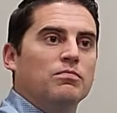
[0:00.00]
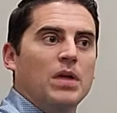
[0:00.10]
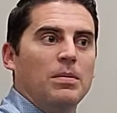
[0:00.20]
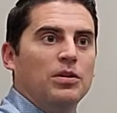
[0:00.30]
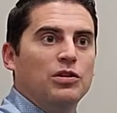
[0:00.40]

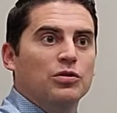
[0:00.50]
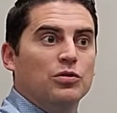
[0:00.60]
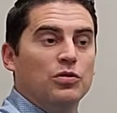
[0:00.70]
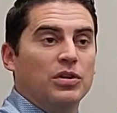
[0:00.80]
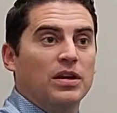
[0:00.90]
Maybe you're
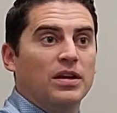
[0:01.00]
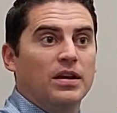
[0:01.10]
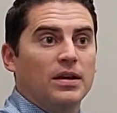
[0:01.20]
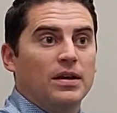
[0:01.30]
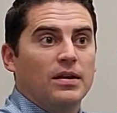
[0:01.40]
doing
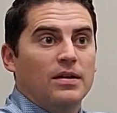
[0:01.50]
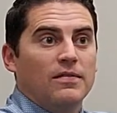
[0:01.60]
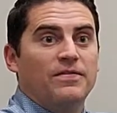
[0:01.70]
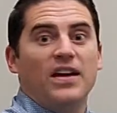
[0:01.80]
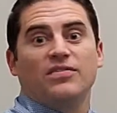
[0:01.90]
it
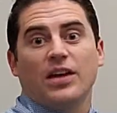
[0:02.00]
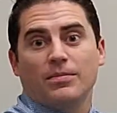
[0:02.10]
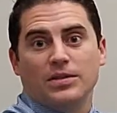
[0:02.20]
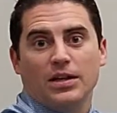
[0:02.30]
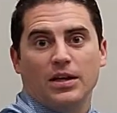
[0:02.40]
5
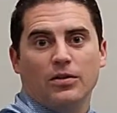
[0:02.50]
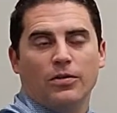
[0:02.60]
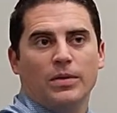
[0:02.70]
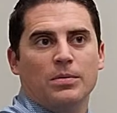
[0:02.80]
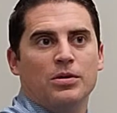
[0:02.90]
times a day,
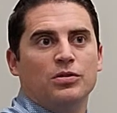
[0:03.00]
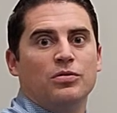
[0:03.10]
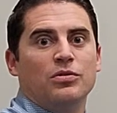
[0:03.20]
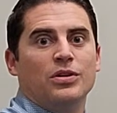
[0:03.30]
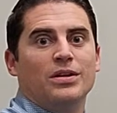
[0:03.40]
or maybe you're
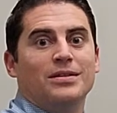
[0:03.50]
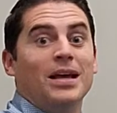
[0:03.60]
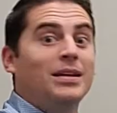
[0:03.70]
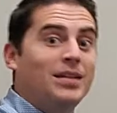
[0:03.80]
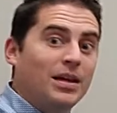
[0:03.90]
doing it
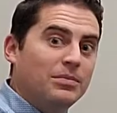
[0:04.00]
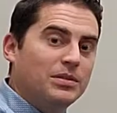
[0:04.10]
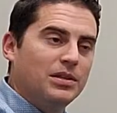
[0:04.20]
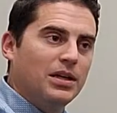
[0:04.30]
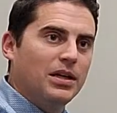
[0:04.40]
10 times
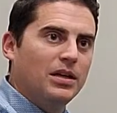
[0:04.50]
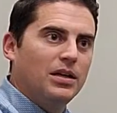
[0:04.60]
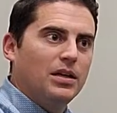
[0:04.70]
a day,